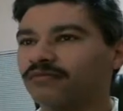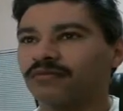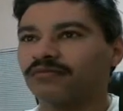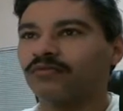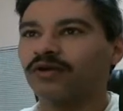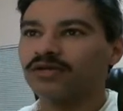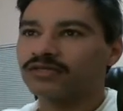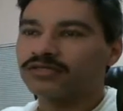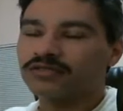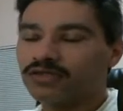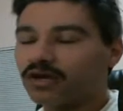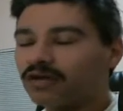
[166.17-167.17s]
we're going
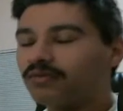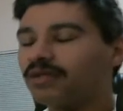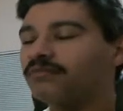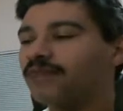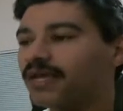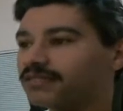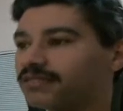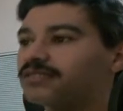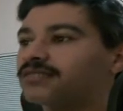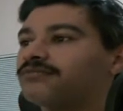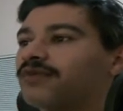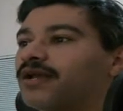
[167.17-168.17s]
to talk about the
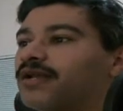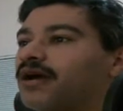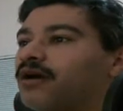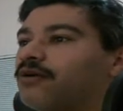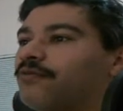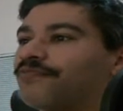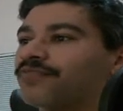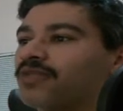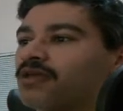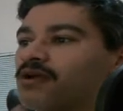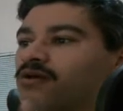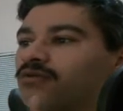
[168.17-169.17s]
basics right now.
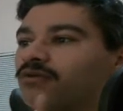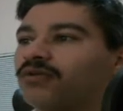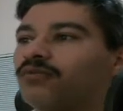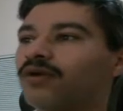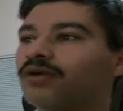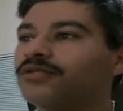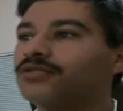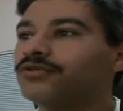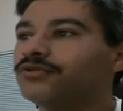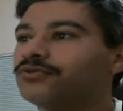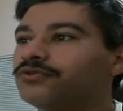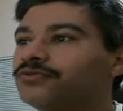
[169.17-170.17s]
What you want to
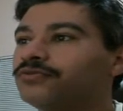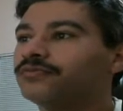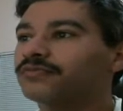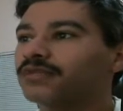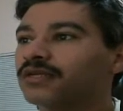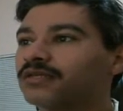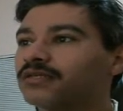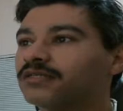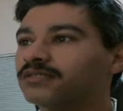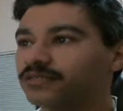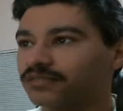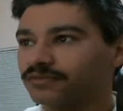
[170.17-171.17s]
do
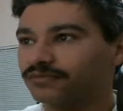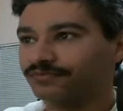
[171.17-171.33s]
is,